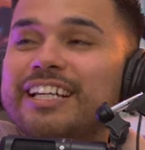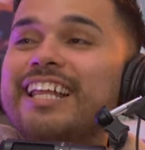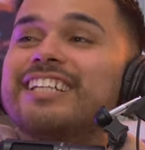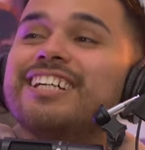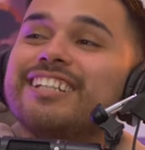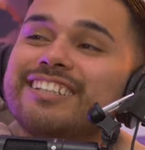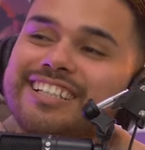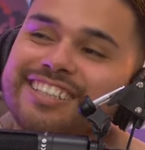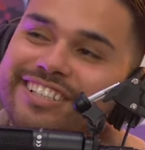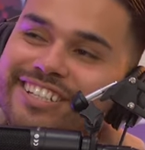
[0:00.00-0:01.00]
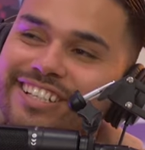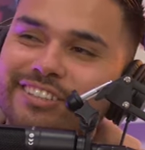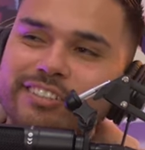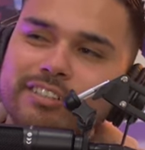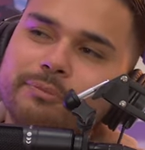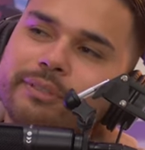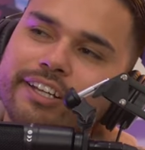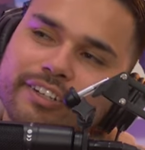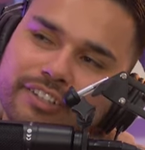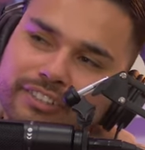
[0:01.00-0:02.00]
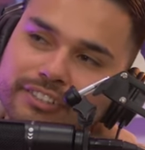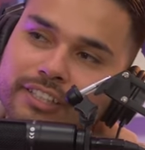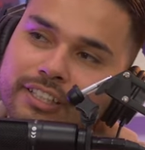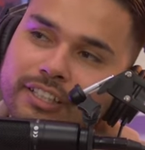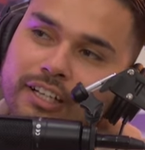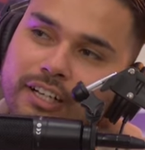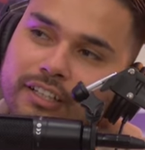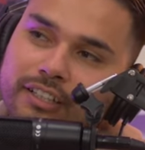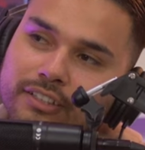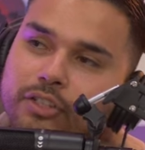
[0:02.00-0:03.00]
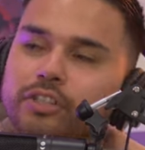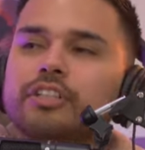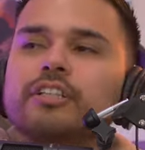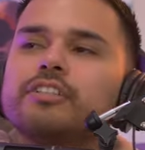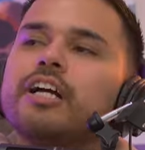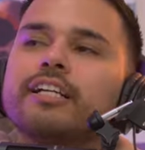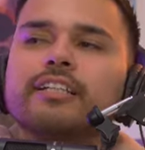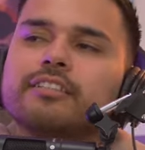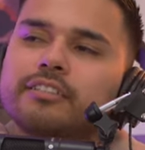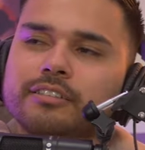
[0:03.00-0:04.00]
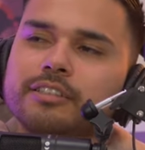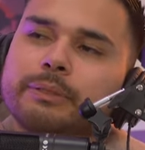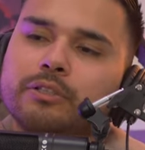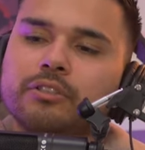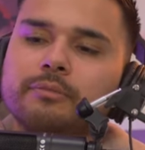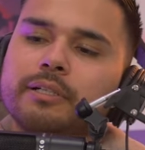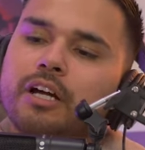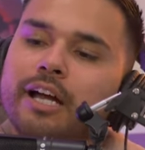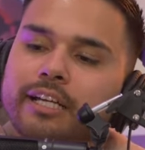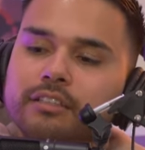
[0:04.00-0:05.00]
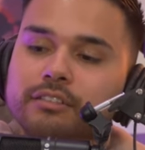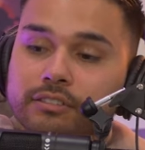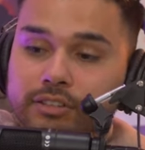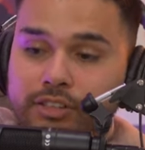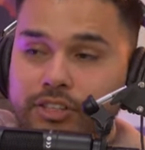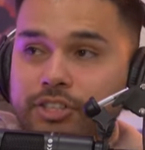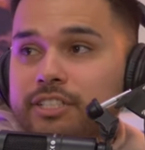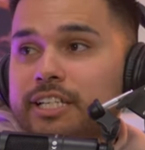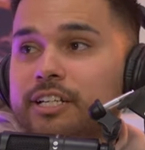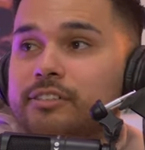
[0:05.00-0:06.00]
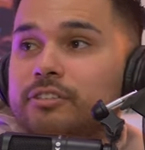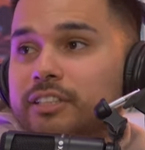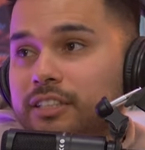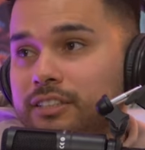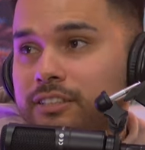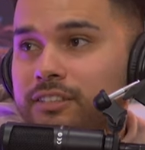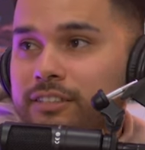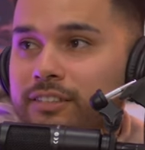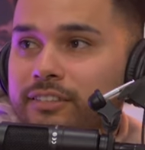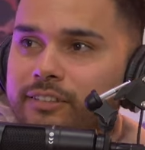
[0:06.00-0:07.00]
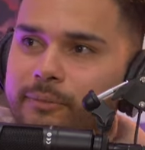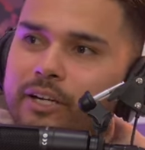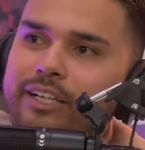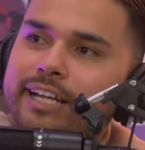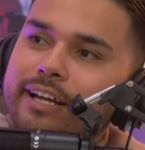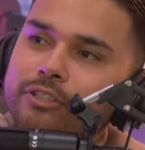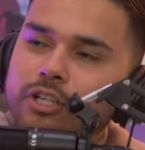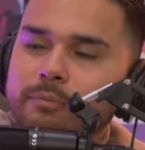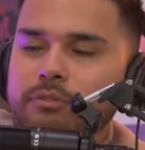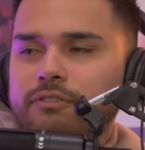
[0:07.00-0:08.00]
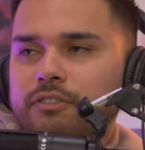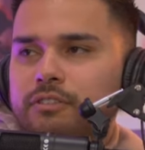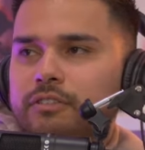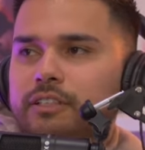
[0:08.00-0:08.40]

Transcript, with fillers: and that's how, that's how you're gonna get the Now You'd be like, oh, no, you're not gonna get the number. You're gonna be cool. You're gonna be, oh, I could because you're gonna take your little thing. You can be, oh, I could airdrop you the photo